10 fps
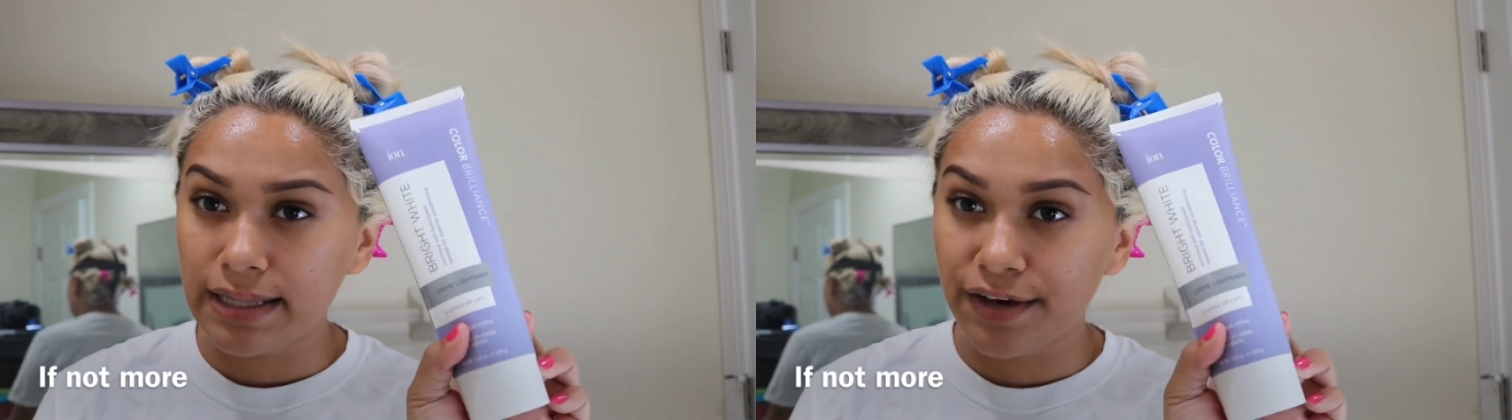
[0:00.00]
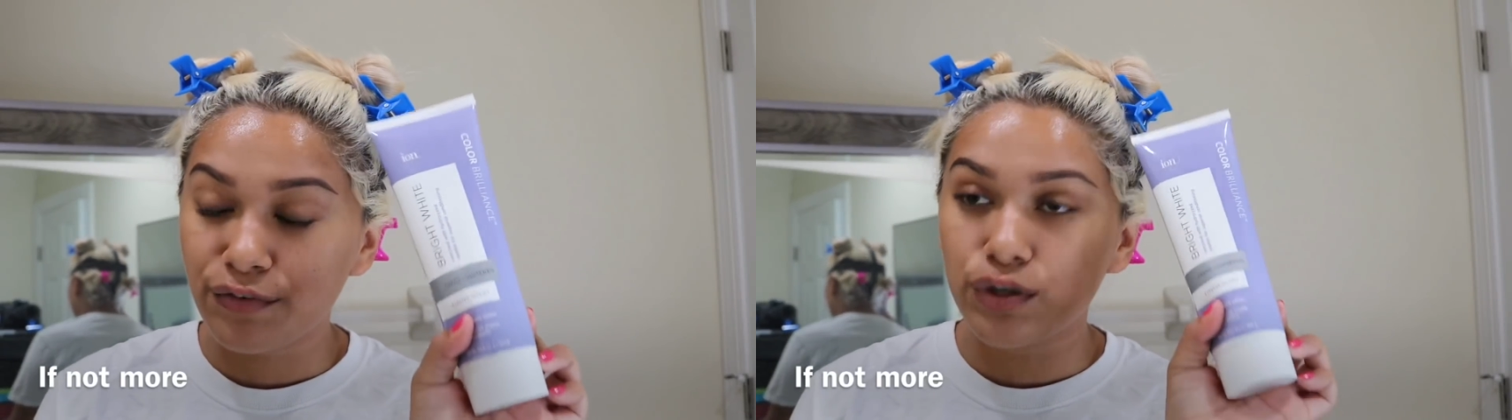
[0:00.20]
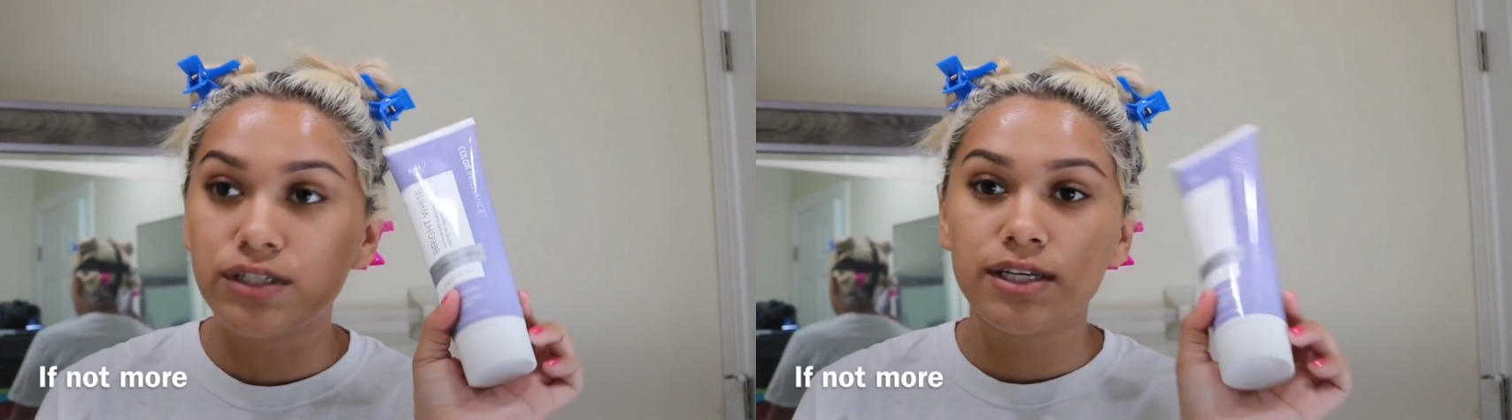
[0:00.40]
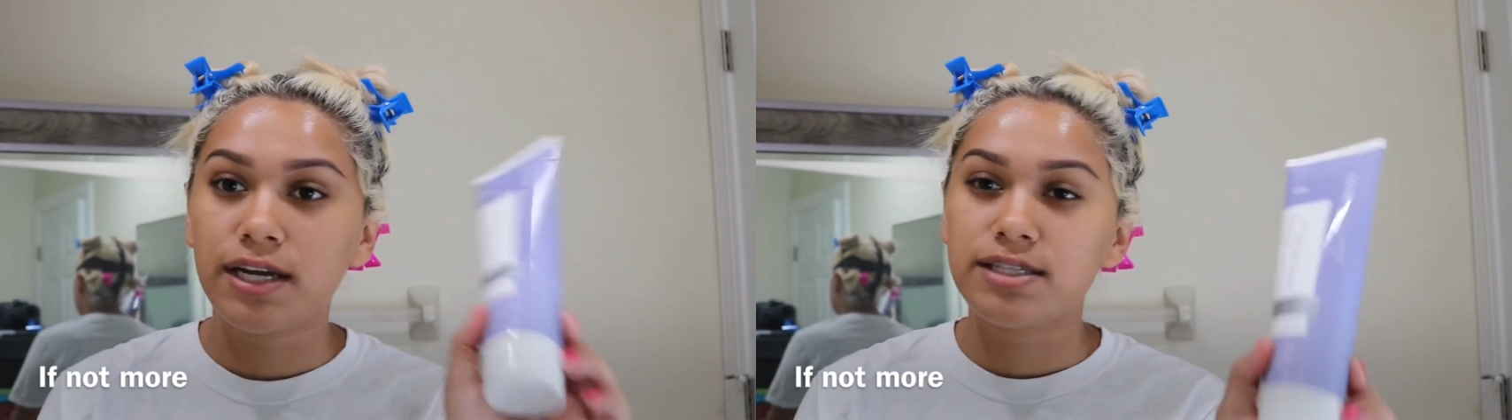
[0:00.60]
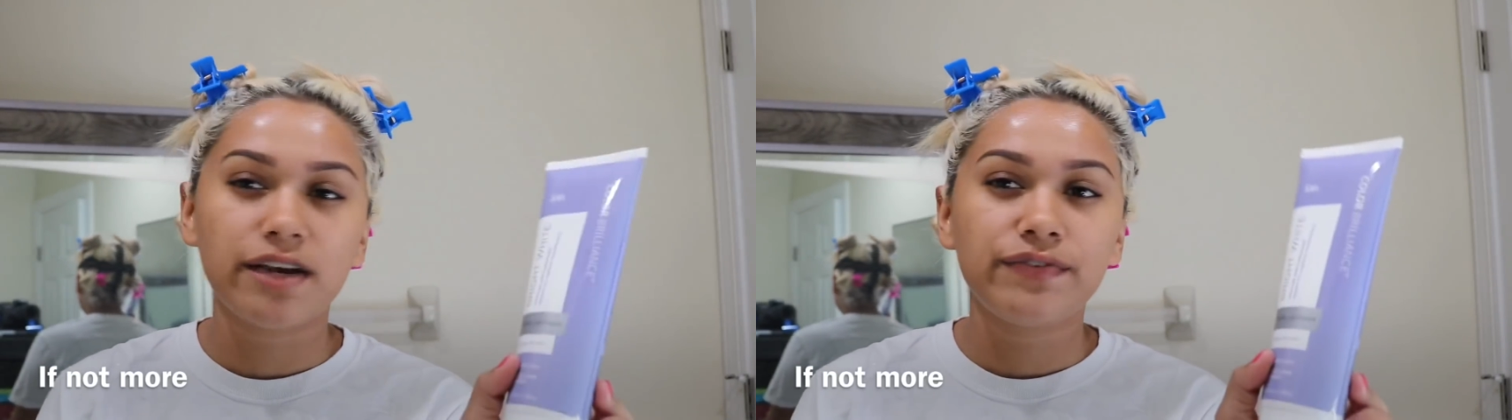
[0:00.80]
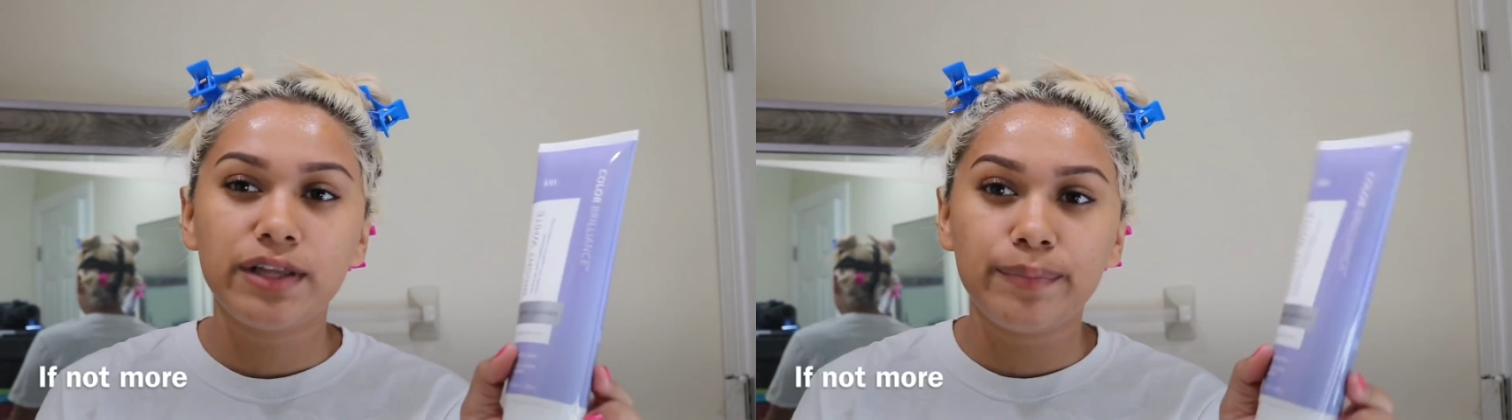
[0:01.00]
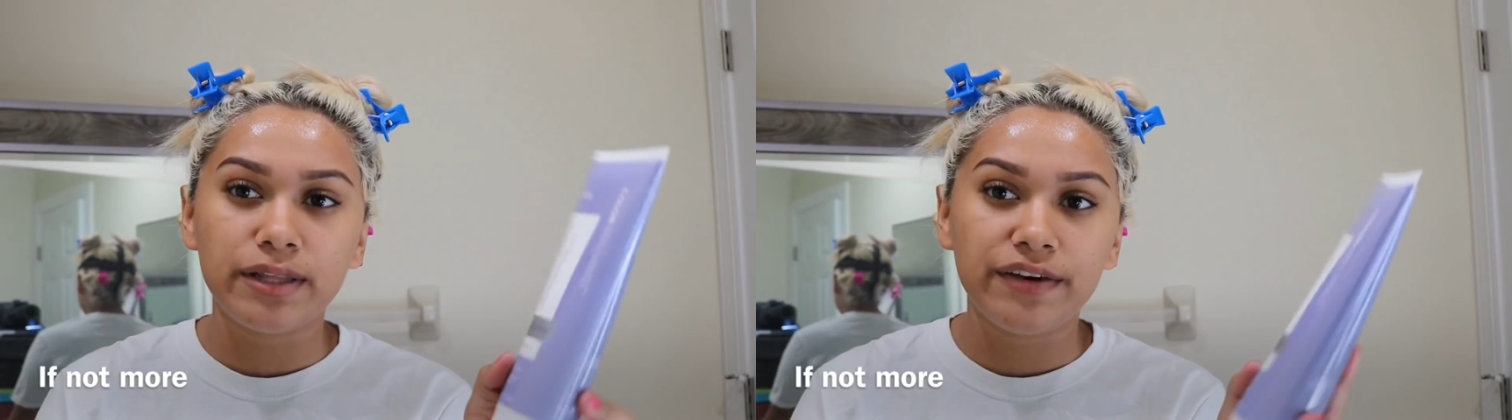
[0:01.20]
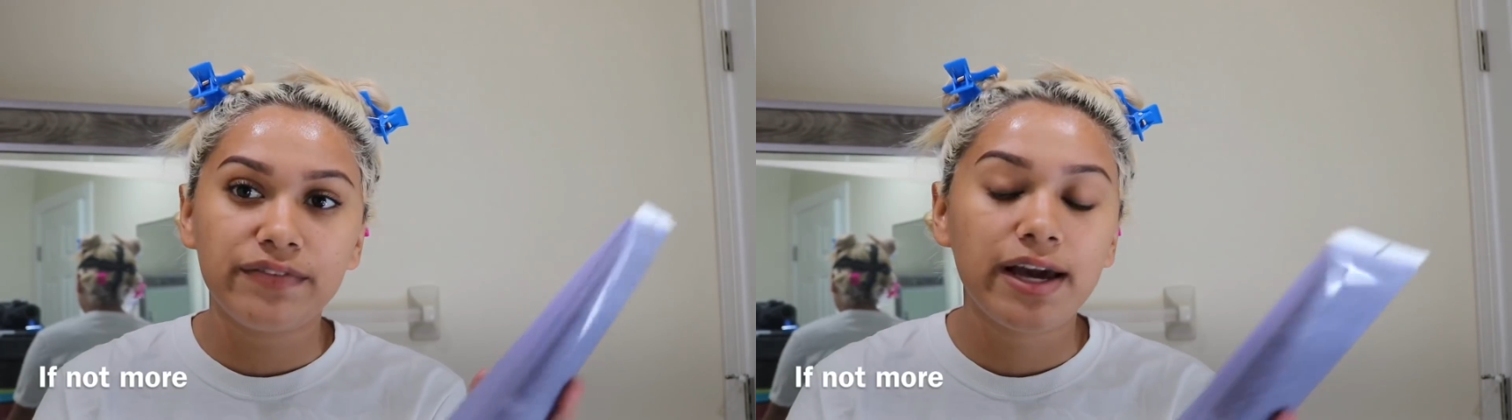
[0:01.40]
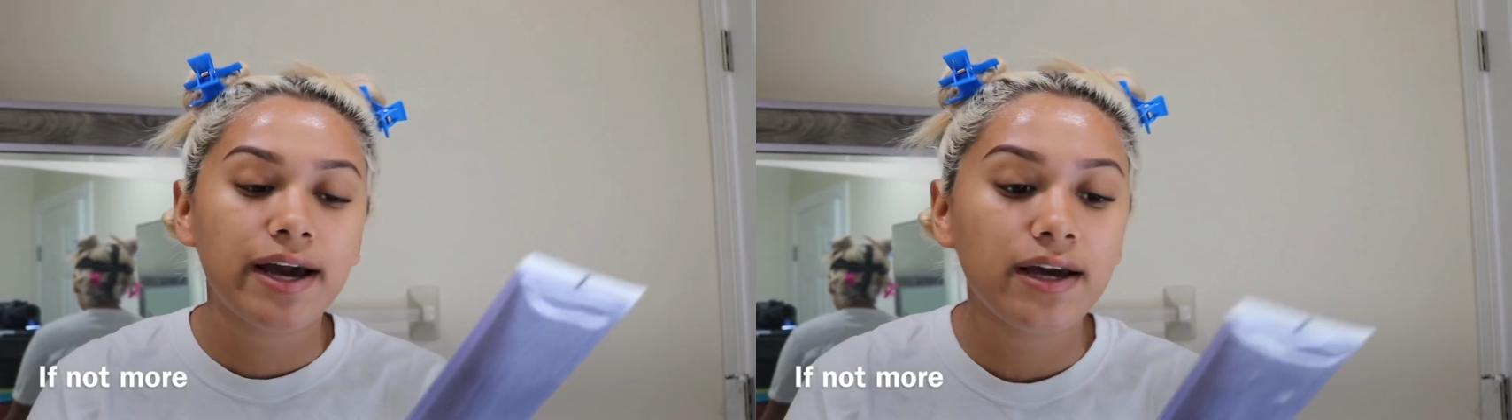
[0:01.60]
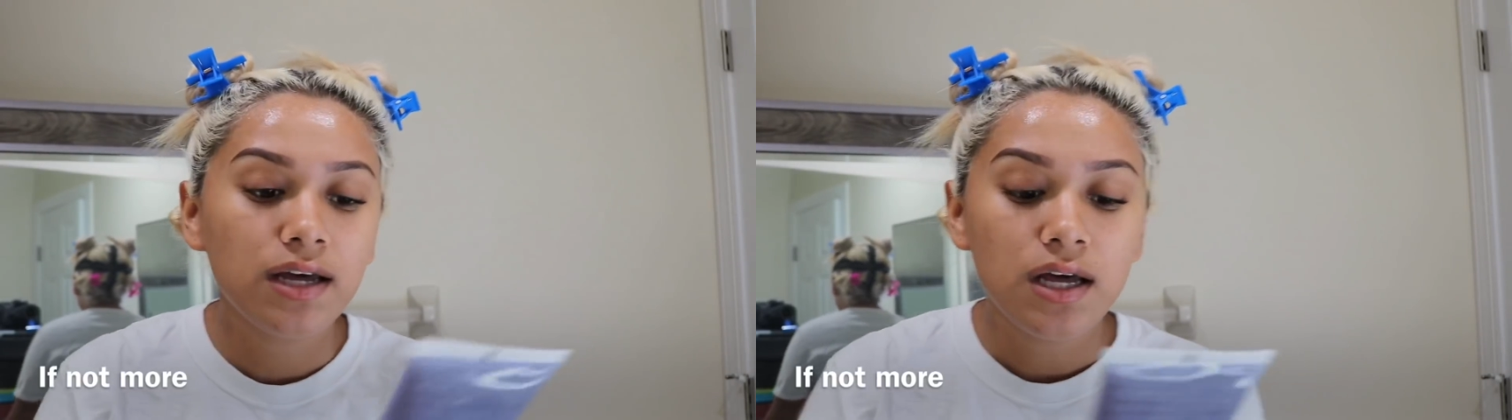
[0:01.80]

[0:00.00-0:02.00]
levels and I definitely believe that.